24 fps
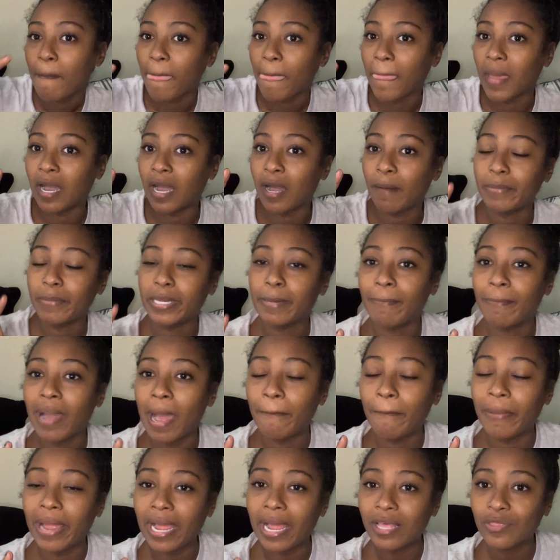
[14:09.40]
um, in my
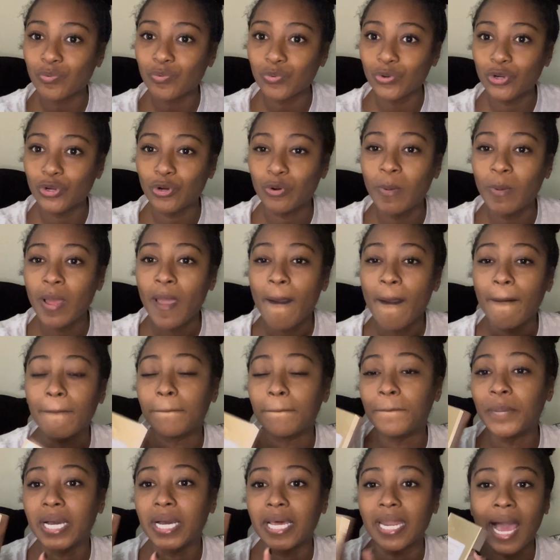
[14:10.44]
bathroom,
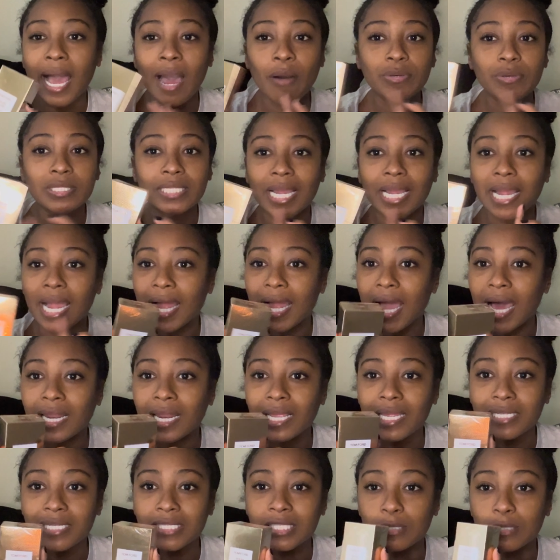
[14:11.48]
but I was like, I gotta
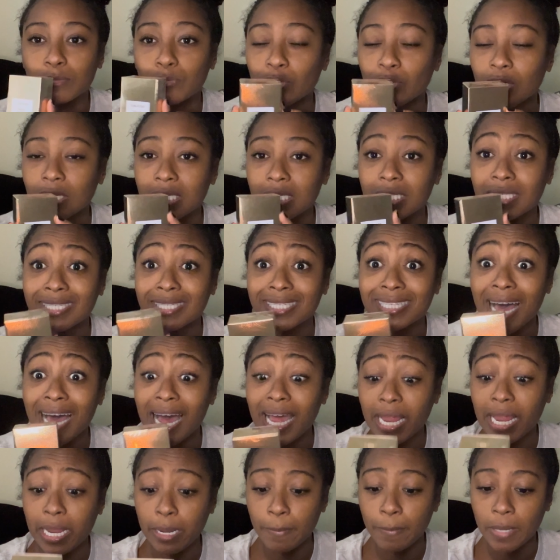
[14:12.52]
get some more of this because I
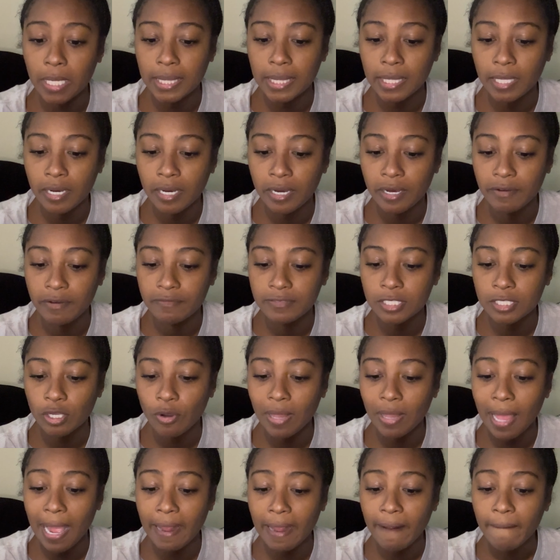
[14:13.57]
am in love. So
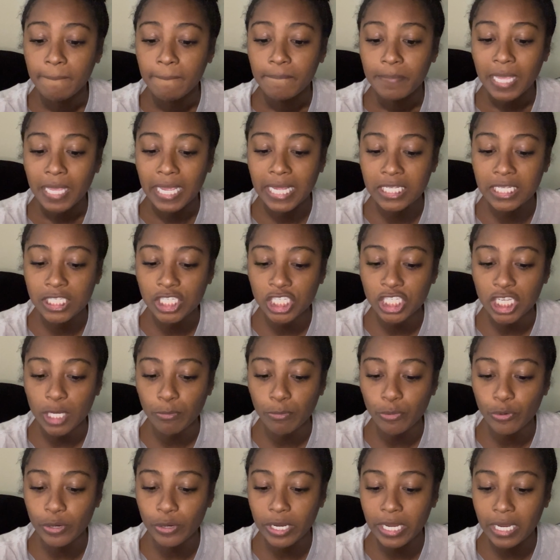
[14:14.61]
like it's
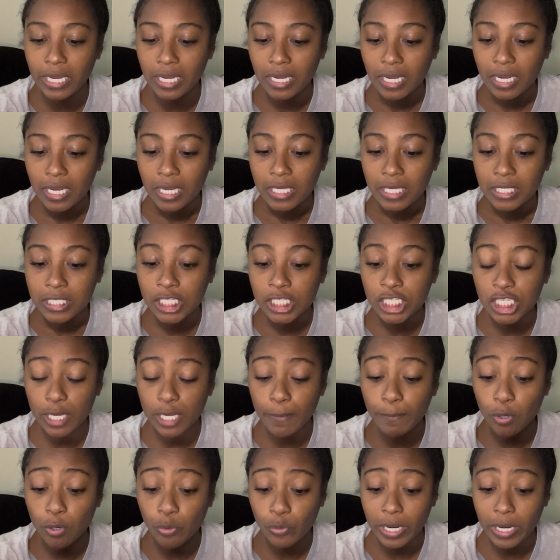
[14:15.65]
shimmery,
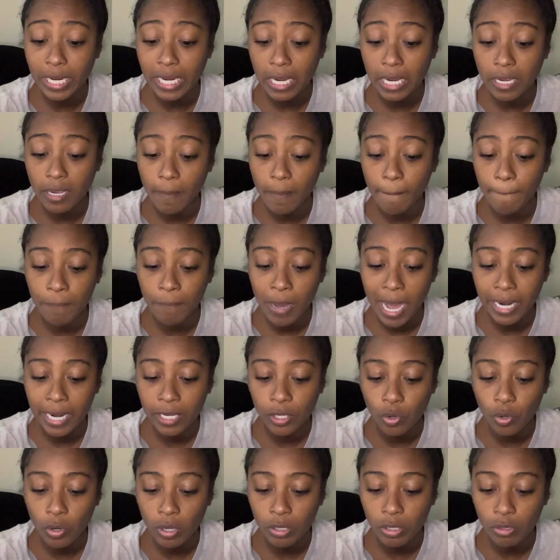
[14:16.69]
shimmering body
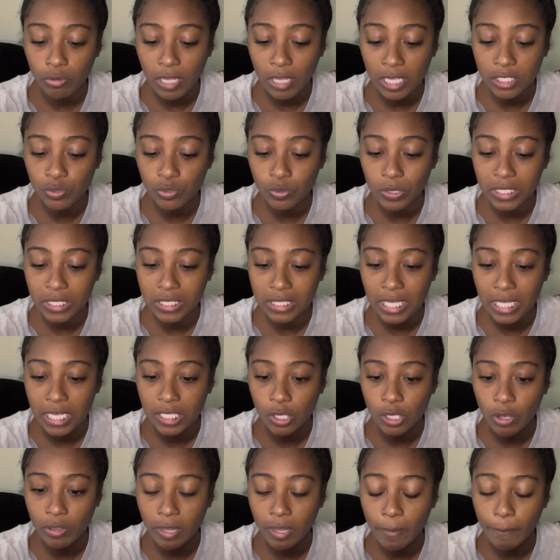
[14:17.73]
oil. That's what it says
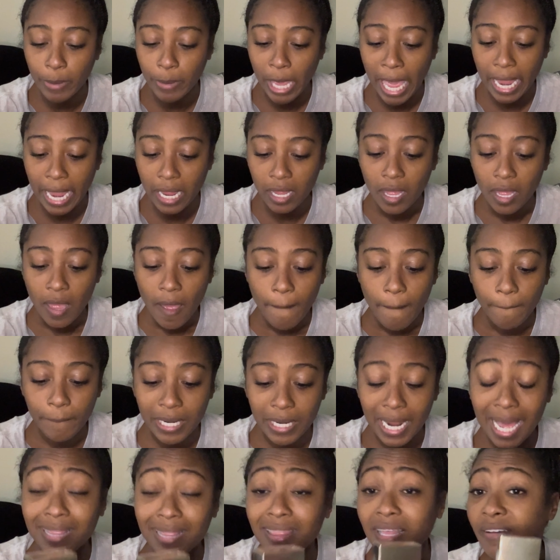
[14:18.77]
on the back. But
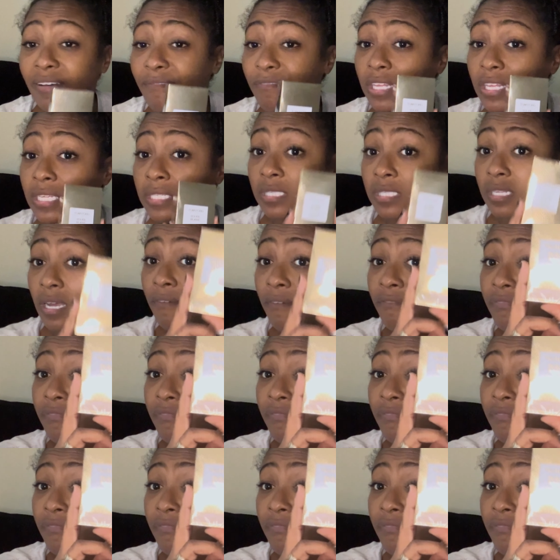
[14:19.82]
I love this stuff.